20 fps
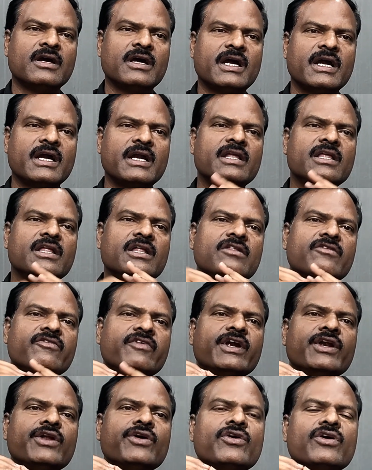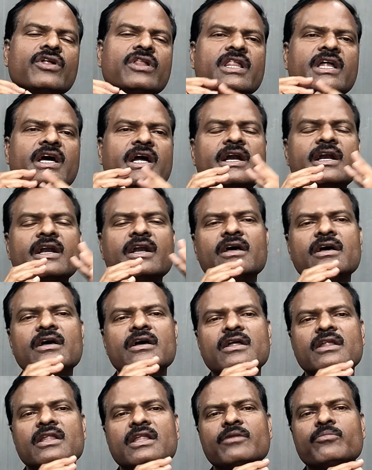And these videos and
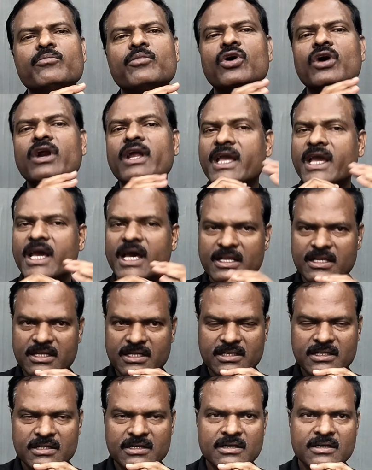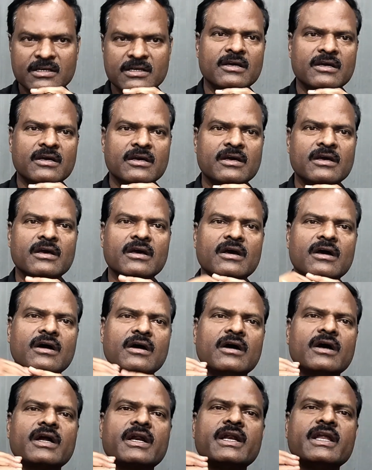uh, the podcasts
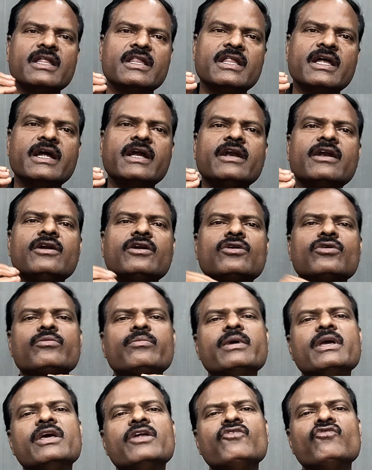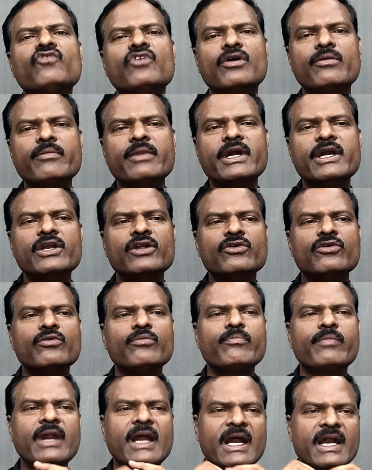are designed to be informative,
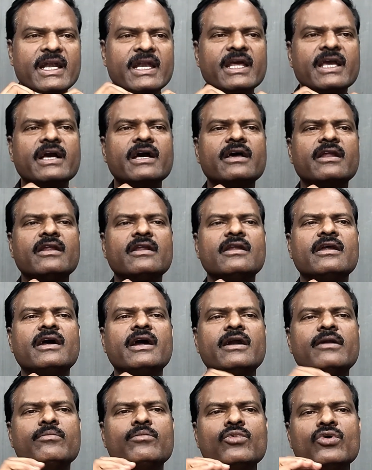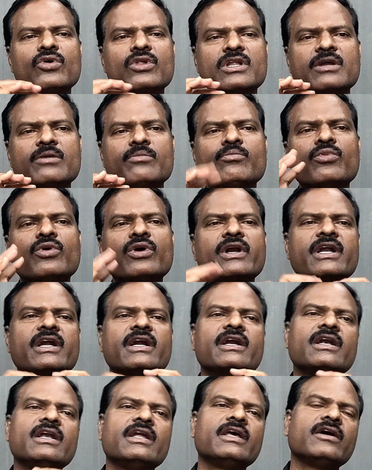practical, and most
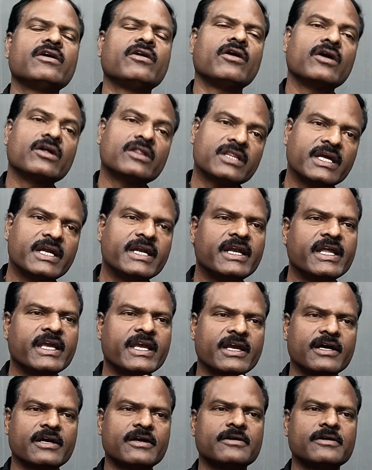importantly, authentic.